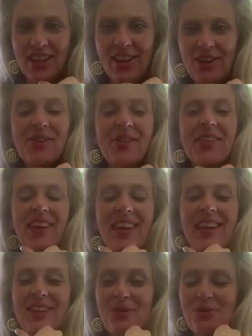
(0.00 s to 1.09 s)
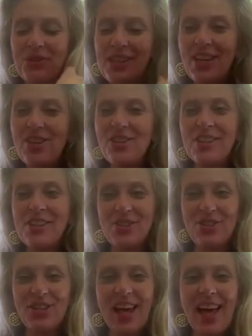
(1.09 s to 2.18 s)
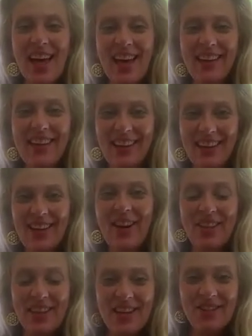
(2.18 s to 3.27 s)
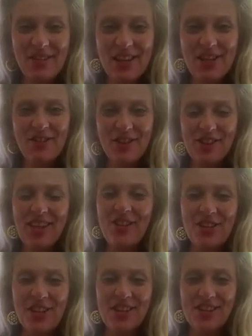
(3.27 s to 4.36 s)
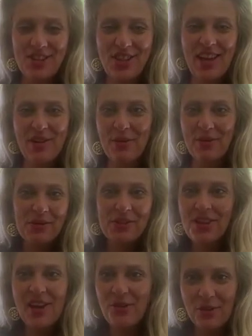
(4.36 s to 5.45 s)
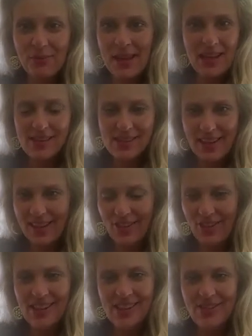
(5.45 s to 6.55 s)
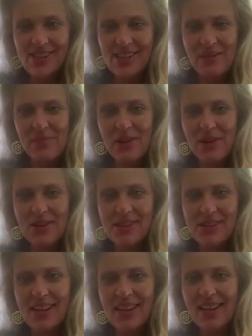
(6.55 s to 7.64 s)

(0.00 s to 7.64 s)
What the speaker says: you in your sessions to share, at the end of each of your sessions to share your amazing creativity because